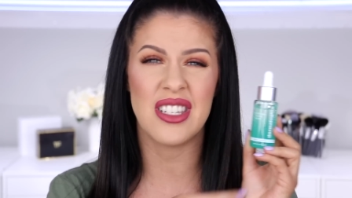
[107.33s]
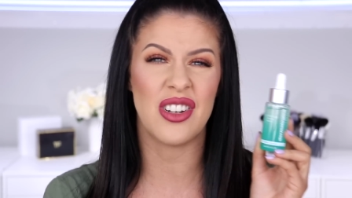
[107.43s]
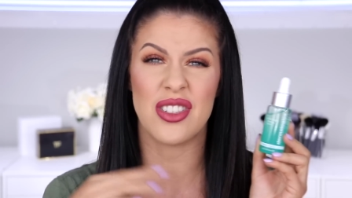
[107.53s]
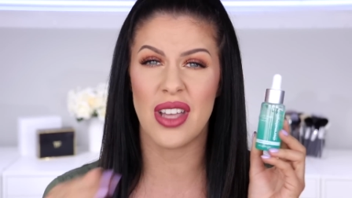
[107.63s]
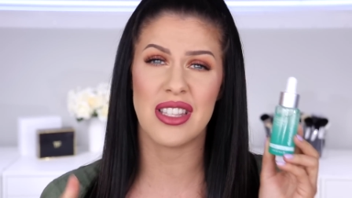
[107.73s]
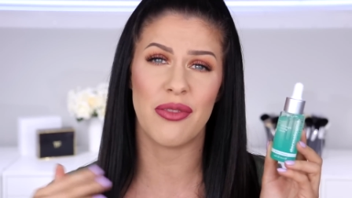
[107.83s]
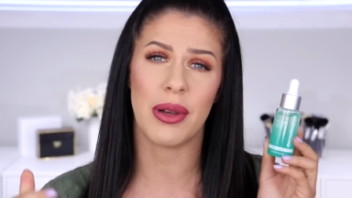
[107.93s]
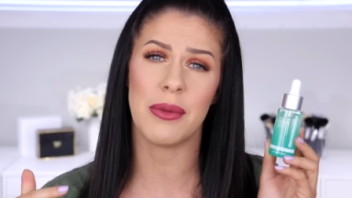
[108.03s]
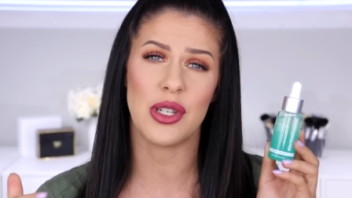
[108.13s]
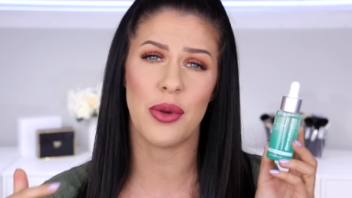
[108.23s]
you know, signs of
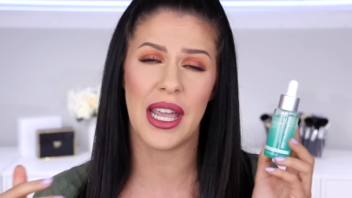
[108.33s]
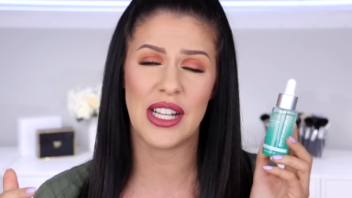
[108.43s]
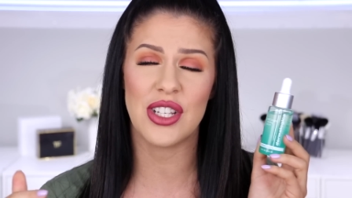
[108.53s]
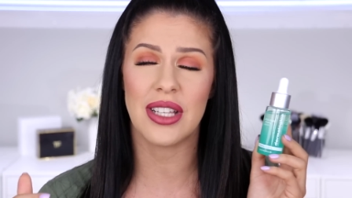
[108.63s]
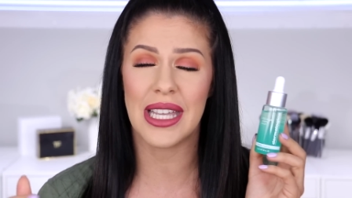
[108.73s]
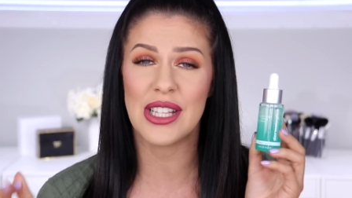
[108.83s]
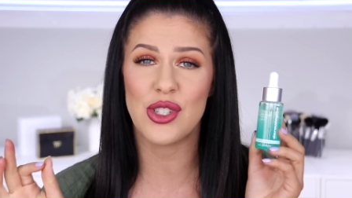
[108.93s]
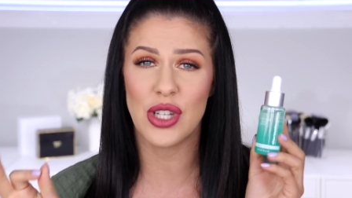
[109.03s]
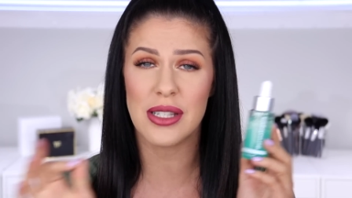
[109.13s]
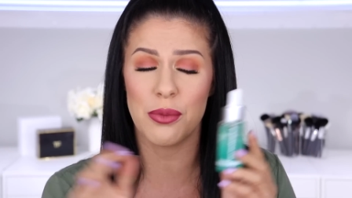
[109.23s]
premature aging. Like it's
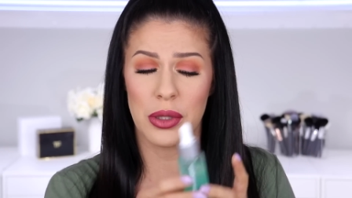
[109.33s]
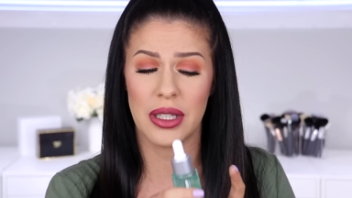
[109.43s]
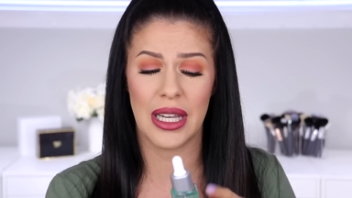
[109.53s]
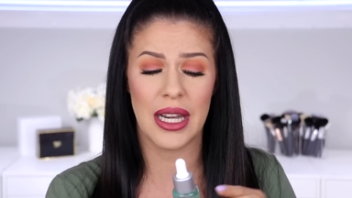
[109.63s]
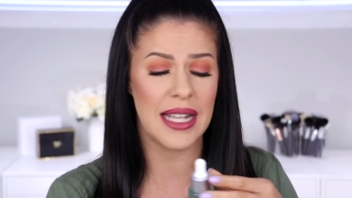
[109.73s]
just brilliant.